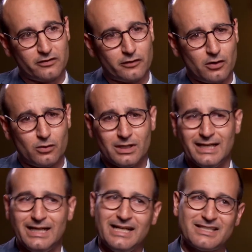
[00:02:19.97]
So
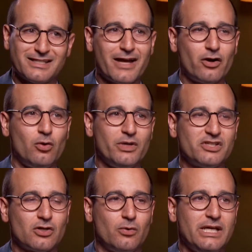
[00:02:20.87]
it's not
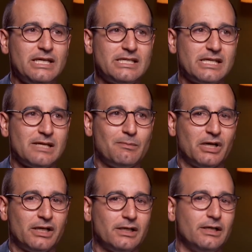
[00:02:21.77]
always so easy,
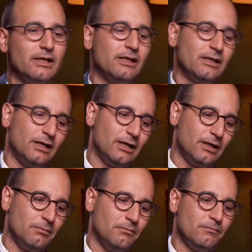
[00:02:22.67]
but a